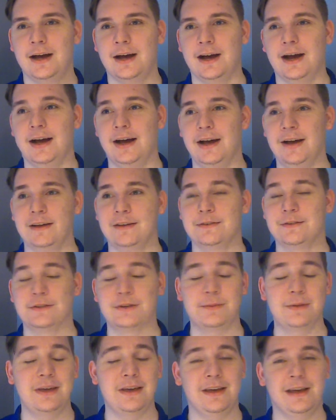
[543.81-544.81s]
To
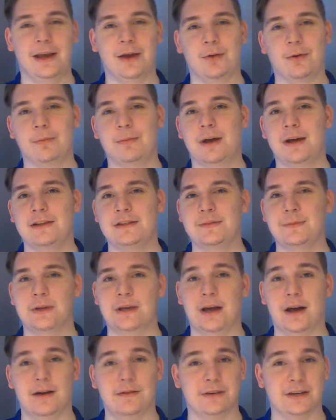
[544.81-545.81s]
me, it reminds
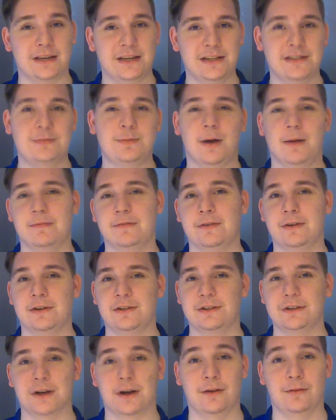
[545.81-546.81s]
me of a Kidz Bop
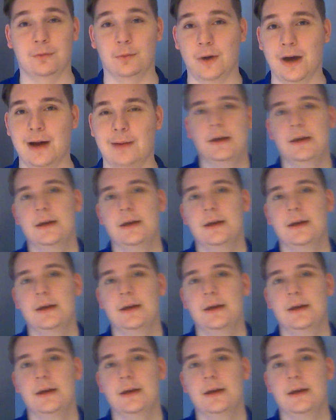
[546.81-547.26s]
version of WAP.